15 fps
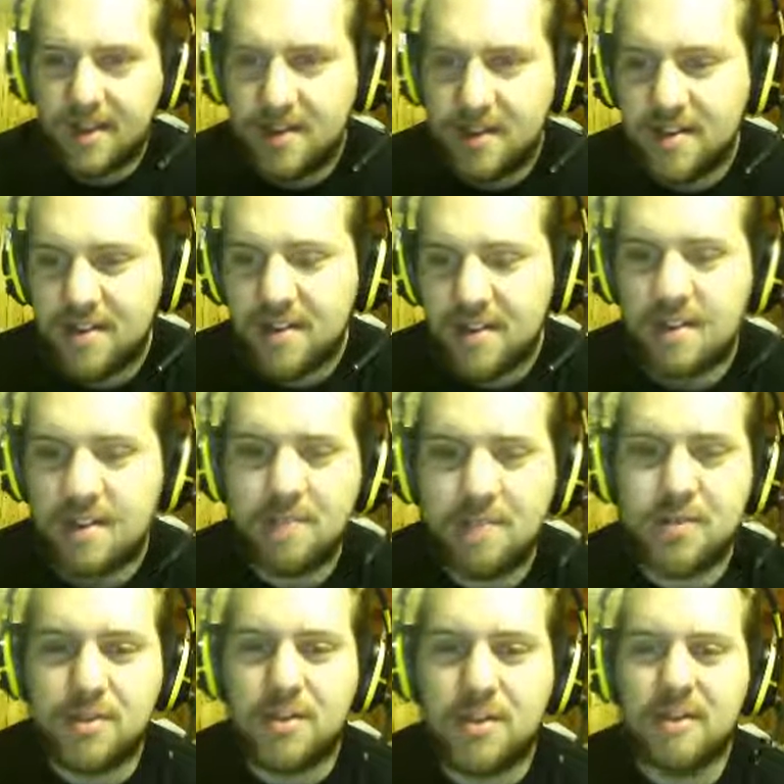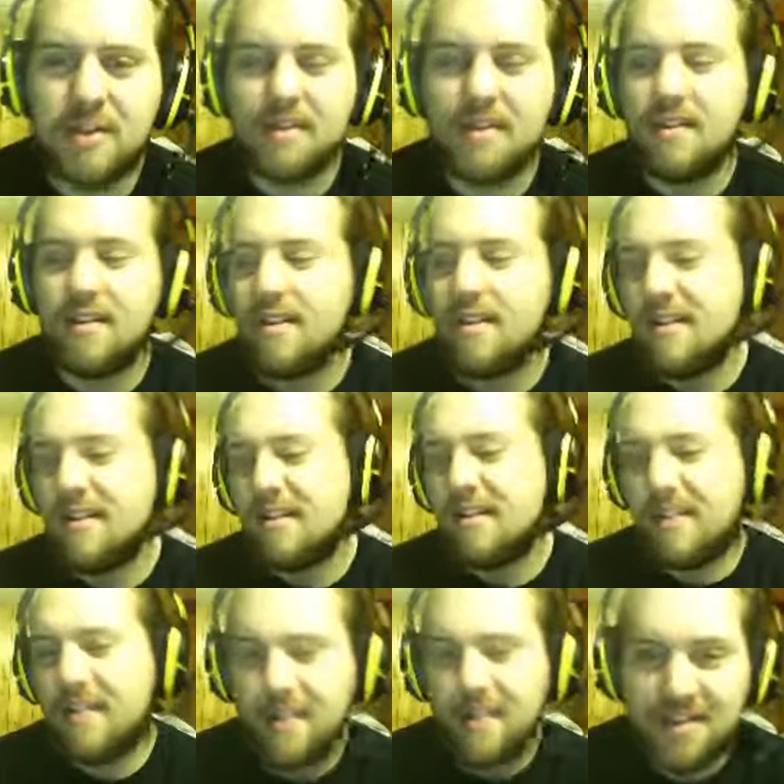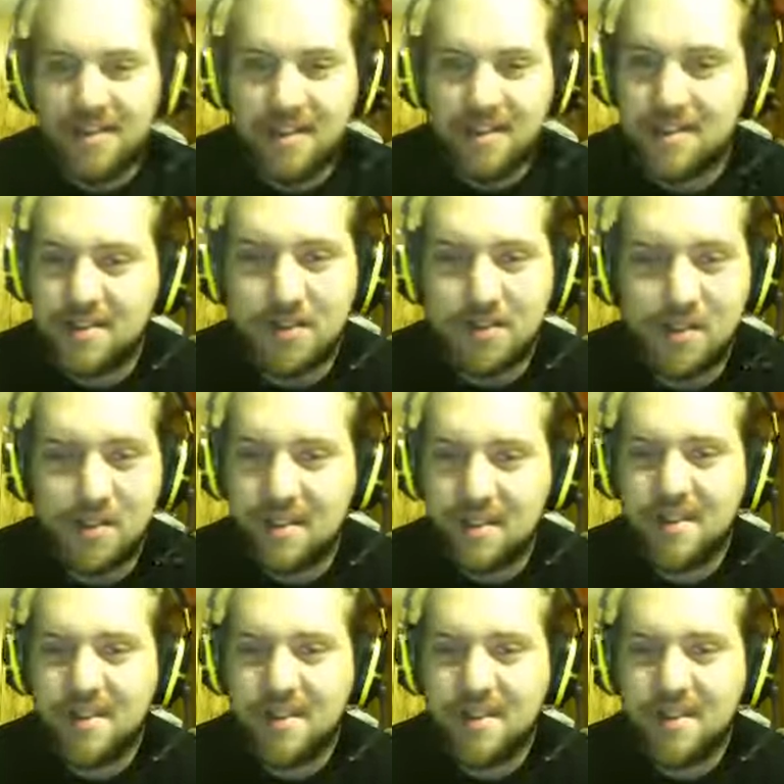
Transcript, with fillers: Here, take this hidden machine. You sounded so weird.